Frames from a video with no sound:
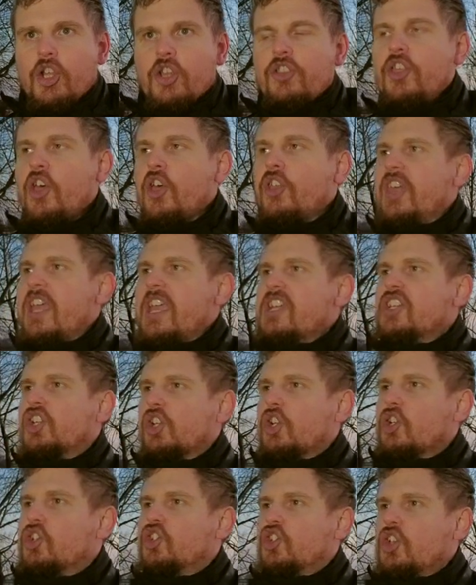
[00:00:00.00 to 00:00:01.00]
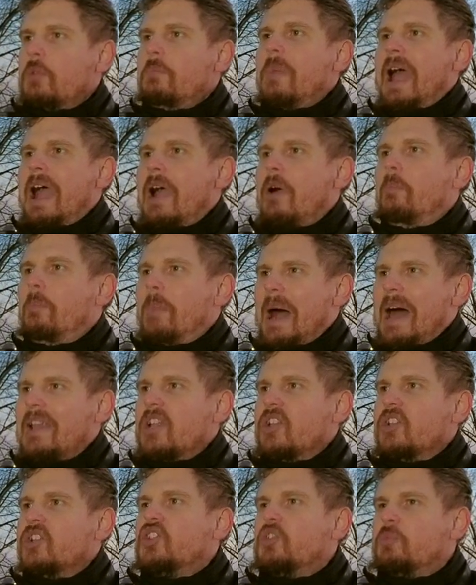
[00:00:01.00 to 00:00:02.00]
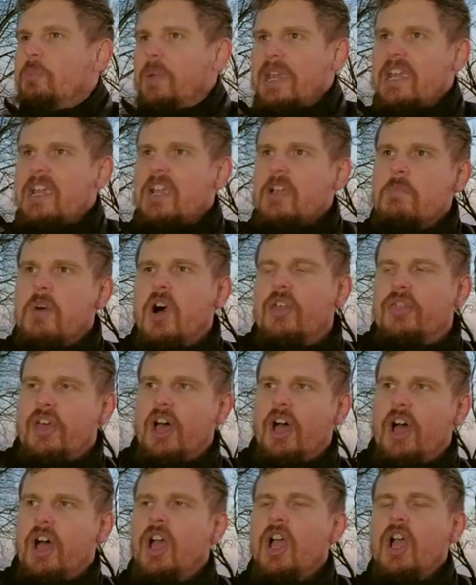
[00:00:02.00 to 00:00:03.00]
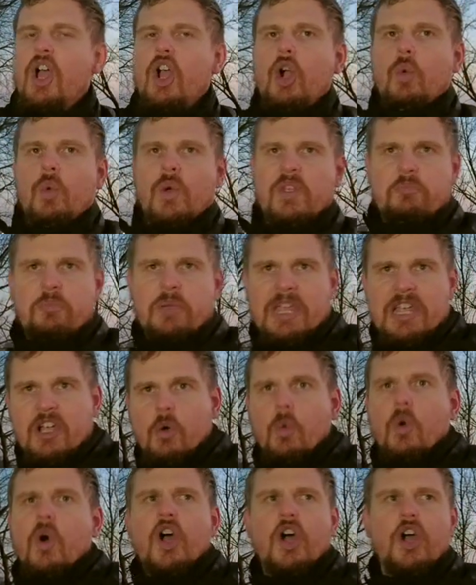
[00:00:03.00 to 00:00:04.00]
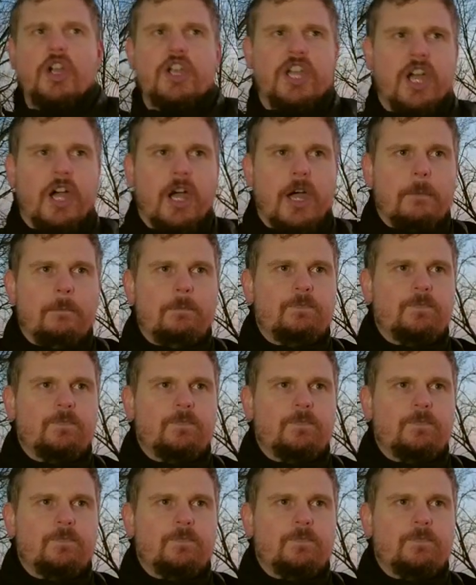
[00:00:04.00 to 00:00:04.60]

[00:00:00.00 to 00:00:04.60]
that they should somehow balance being a mother with being a worker.